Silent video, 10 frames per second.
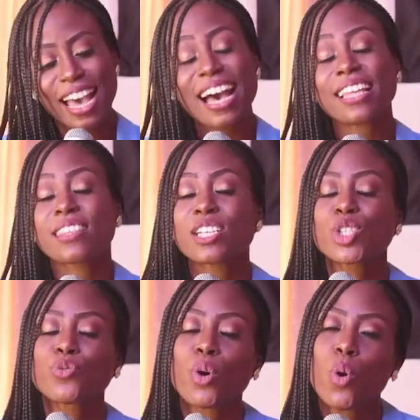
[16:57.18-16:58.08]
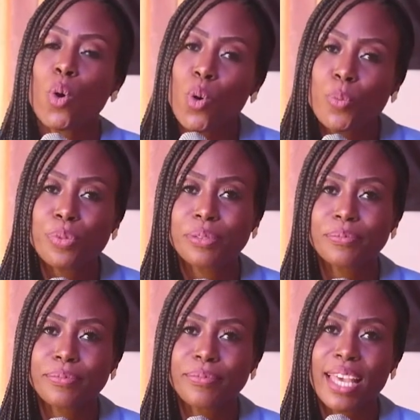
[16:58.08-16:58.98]
I thirst for hope.
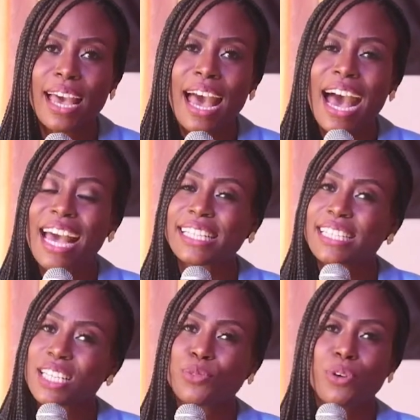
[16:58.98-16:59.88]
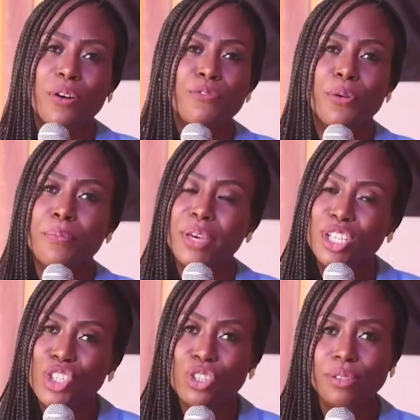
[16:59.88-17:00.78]
I thirst for
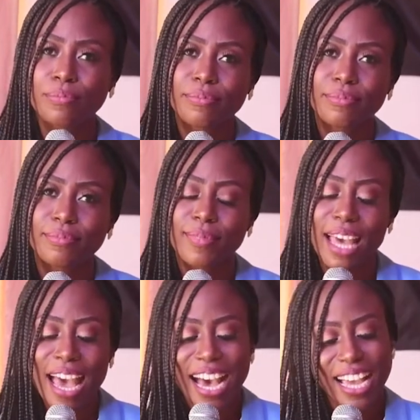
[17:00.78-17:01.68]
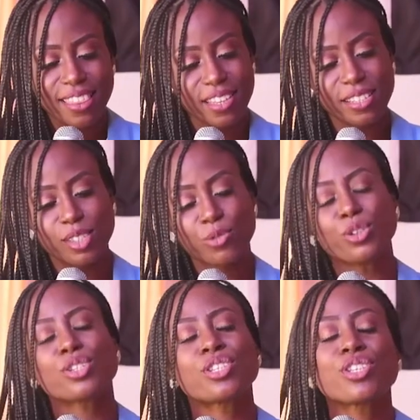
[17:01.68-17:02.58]
affirmation. I thirst for
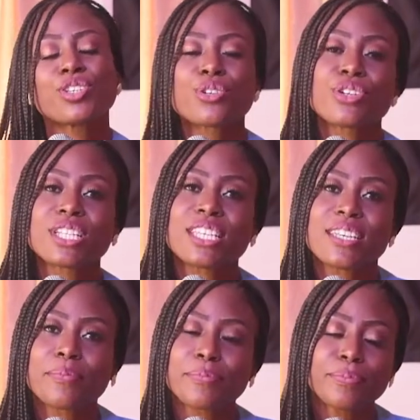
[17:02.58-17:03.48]
security.